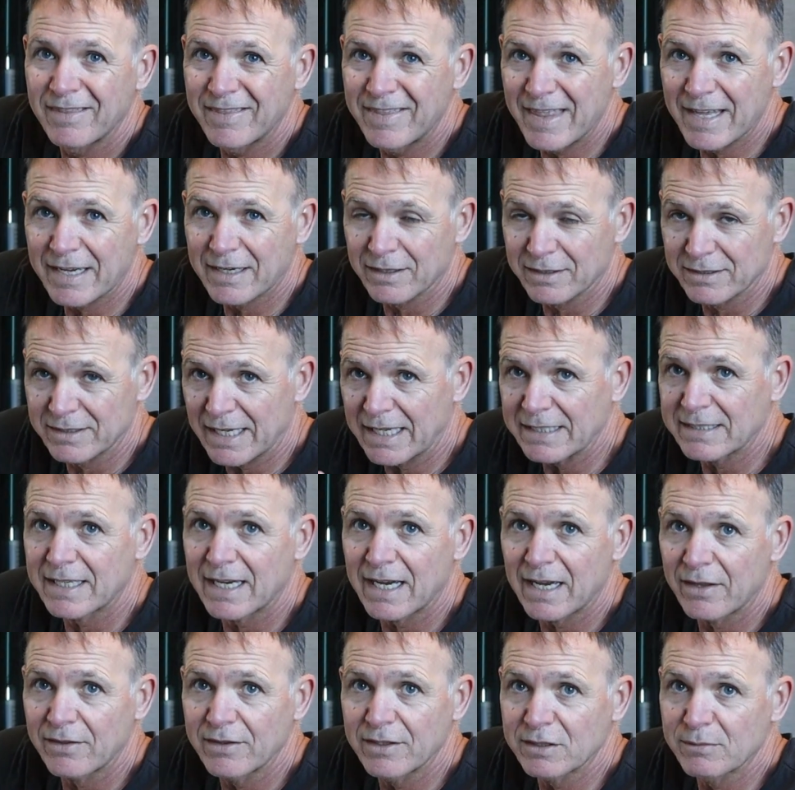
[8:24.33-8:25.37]
because that's
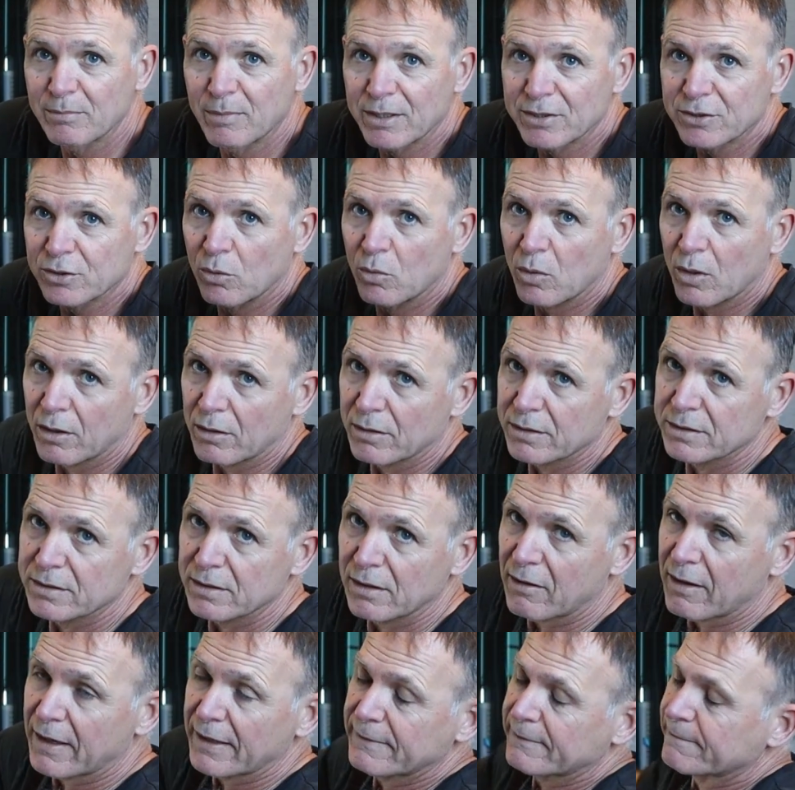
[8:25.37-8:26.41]
how this muscle works.
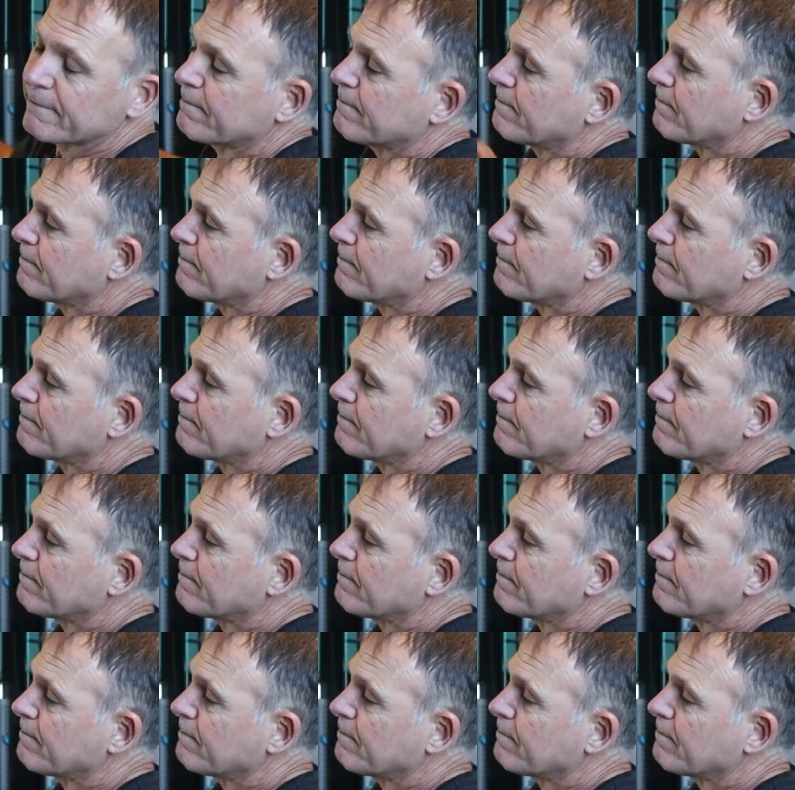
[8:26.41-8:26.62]
All right.